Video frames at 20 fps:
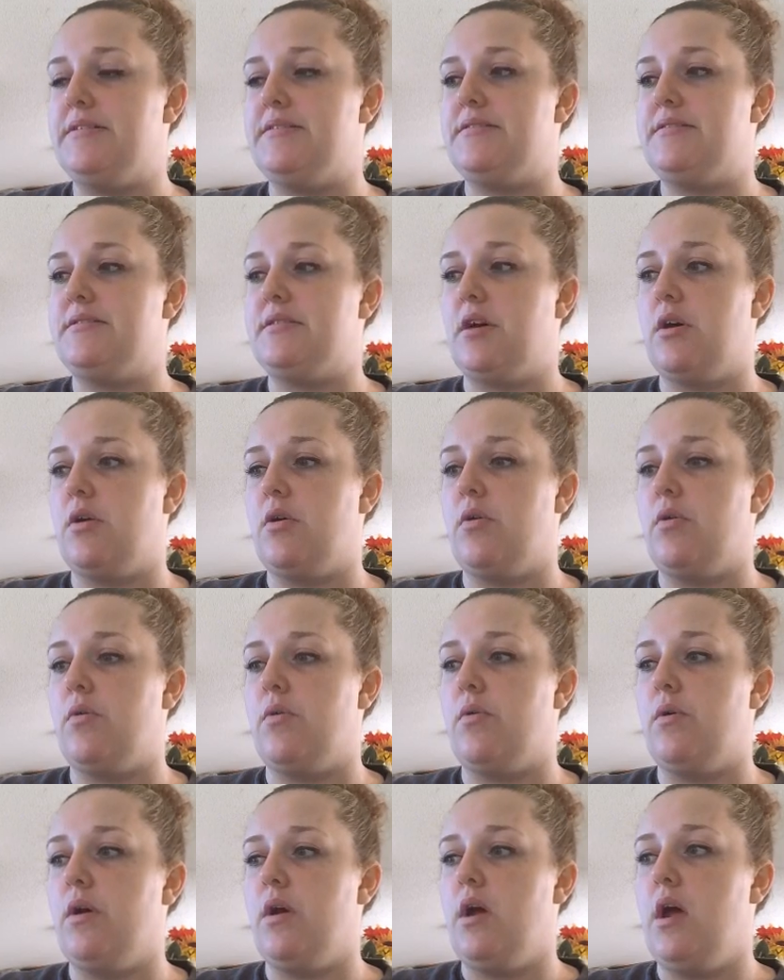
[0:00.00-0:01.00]

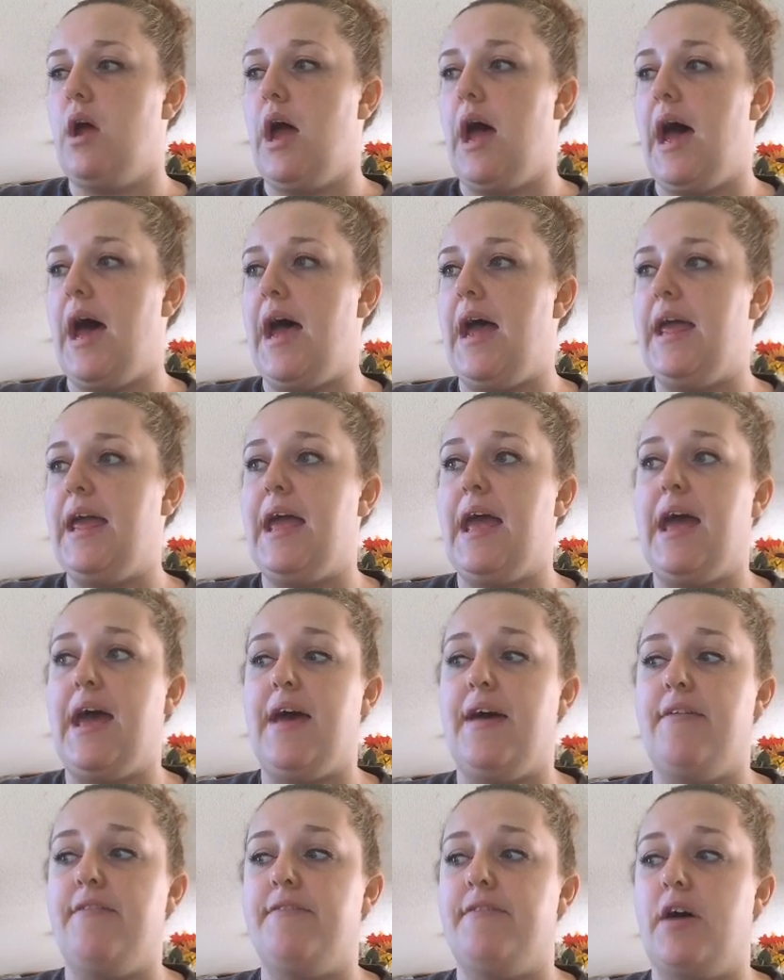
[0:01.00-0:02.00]
So I
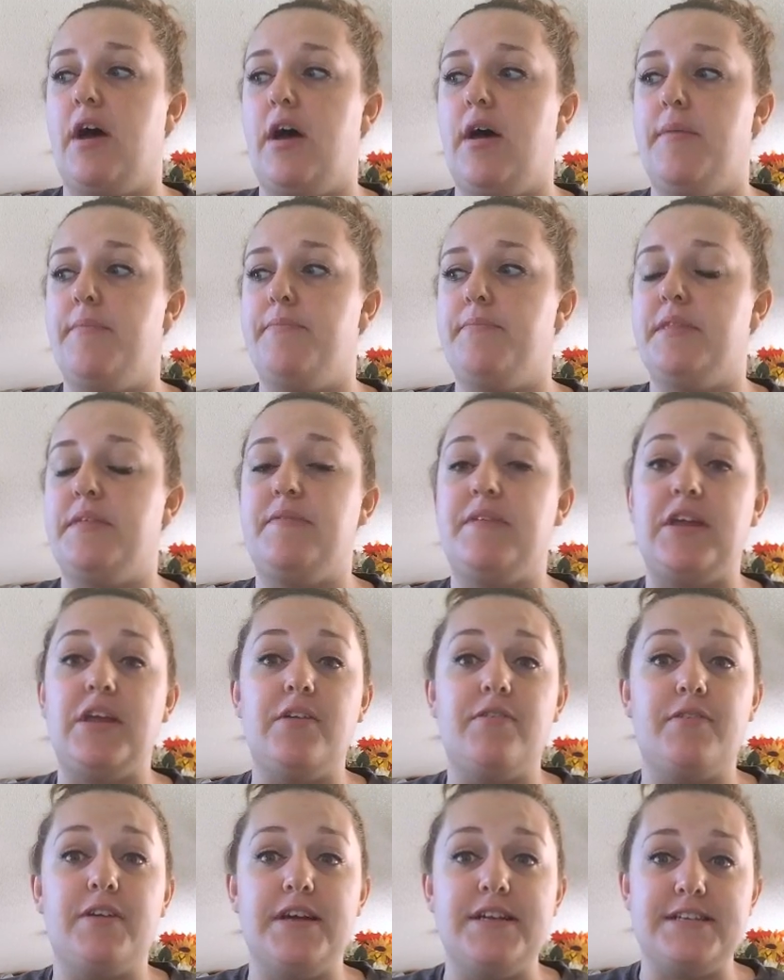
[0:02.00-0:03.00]
have the
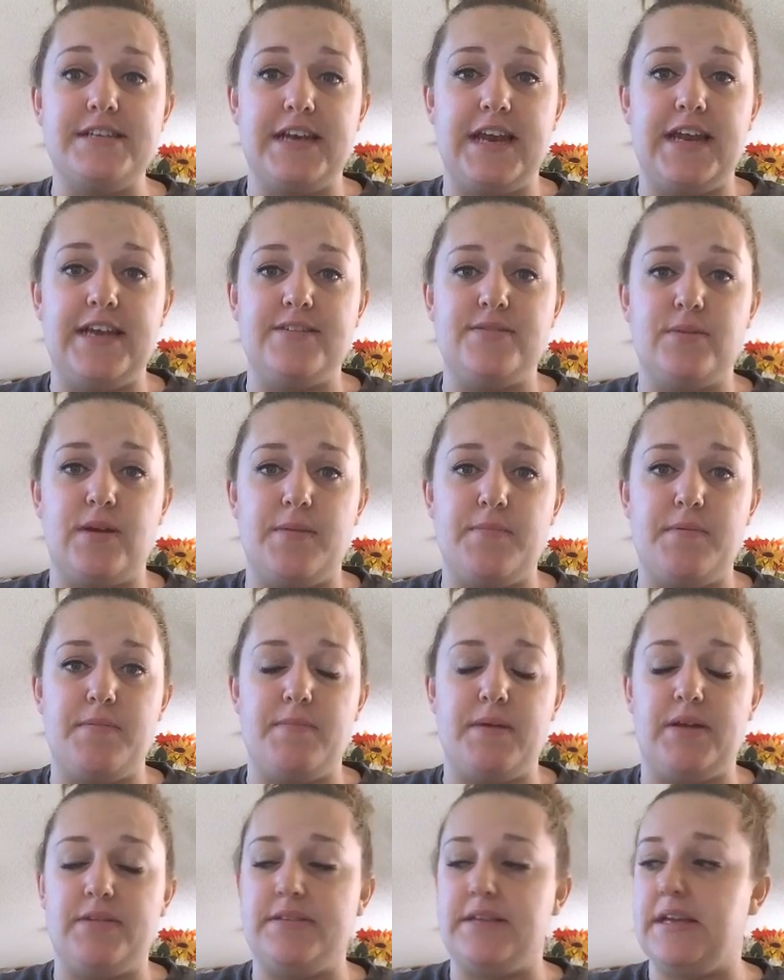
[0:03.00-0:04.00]
video for you today is what I've been
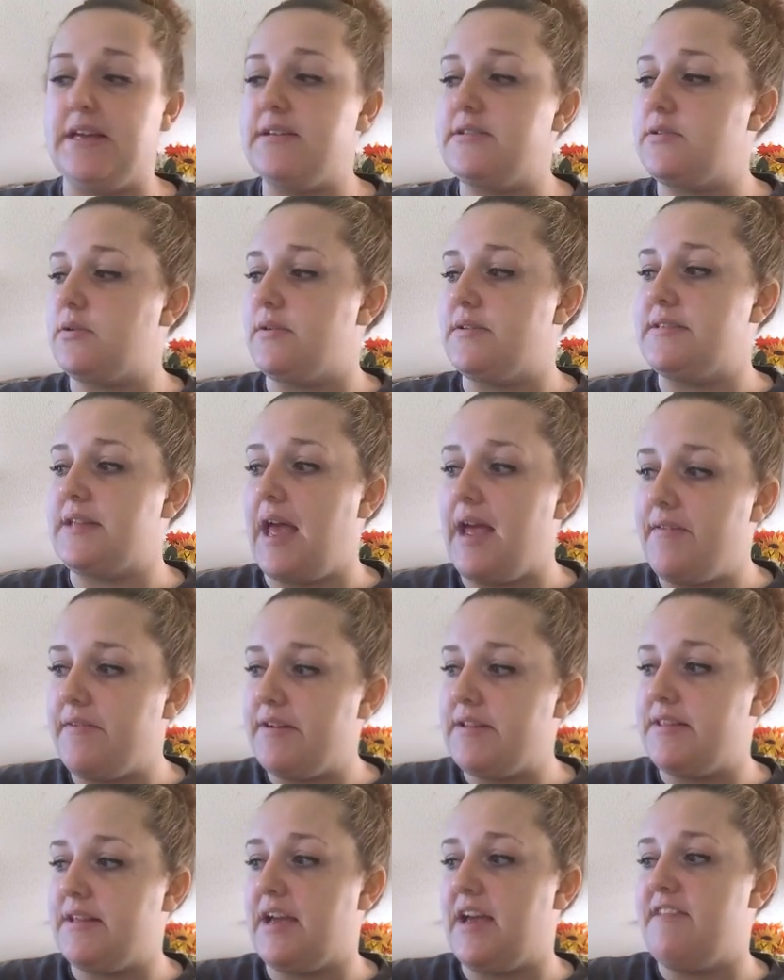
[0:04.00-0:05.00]
melting. So it's
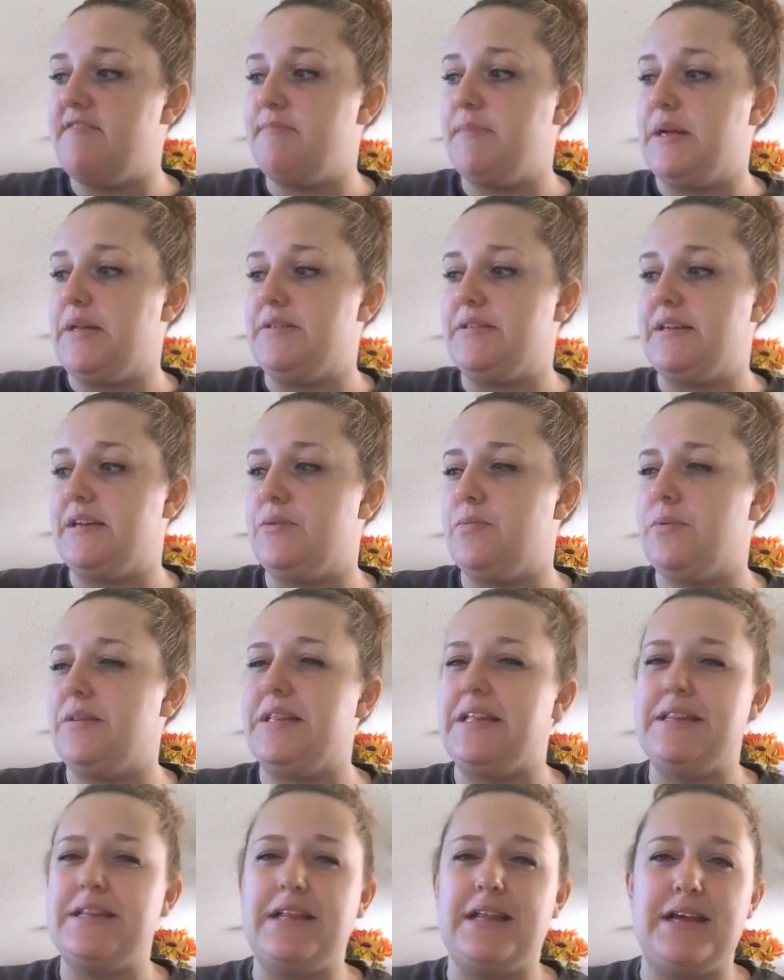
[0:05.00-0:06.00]
everything I've melted
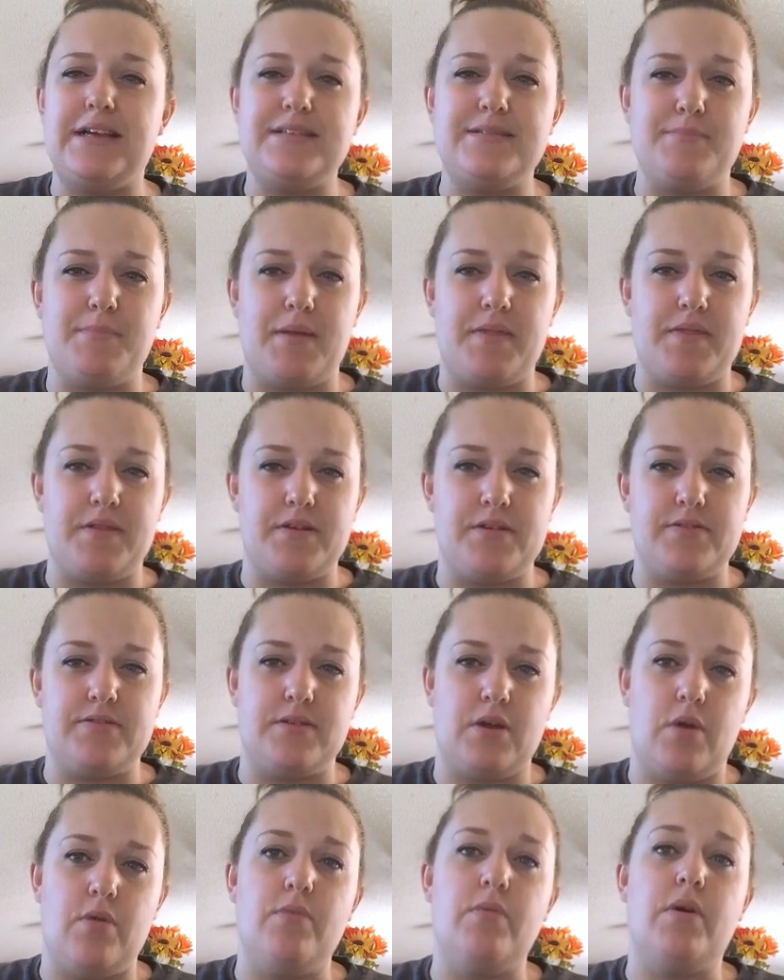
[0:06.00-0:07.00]
within the last month or
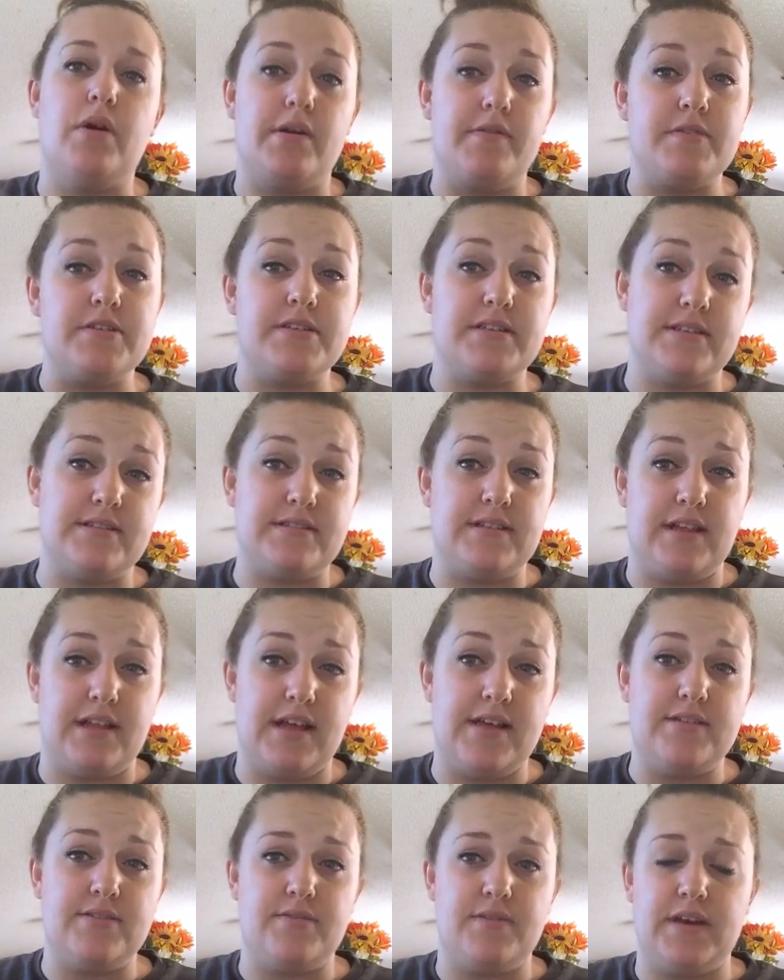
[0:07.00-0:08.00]
so, or ever since the
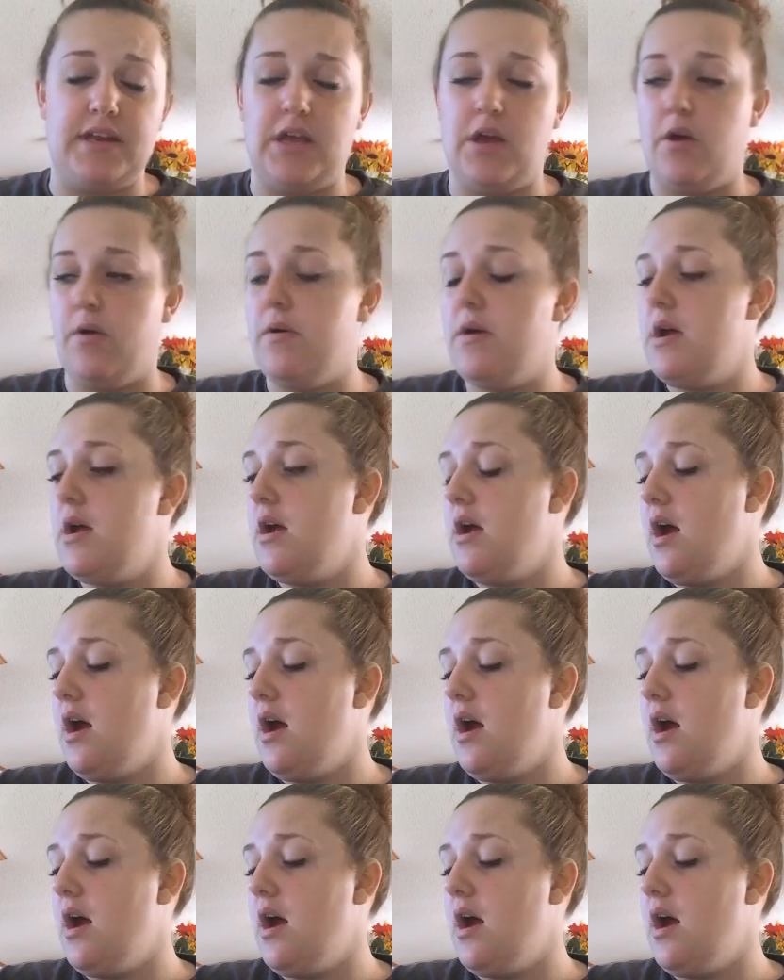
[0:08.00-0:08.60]
last video.